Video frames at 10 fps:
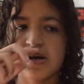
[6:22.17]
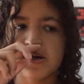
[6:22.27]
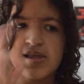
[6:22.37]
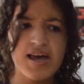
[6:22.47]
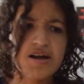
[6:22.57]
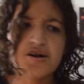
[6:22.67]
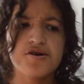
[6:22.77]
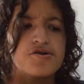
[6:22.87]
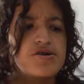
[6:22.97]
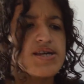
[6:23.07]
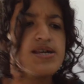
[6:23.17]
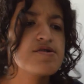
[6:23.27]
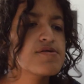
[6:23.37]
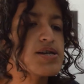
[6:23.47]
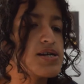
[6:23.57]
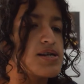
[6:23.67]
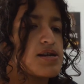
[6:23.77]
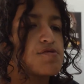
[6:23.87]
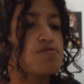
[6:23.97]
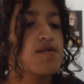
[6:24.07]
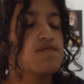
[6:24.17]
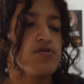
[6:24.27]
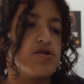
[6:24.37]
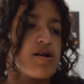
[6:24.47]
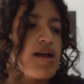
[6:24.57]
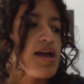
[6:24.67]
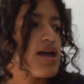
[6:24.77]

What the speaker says: Claire or Ingrid and whoever.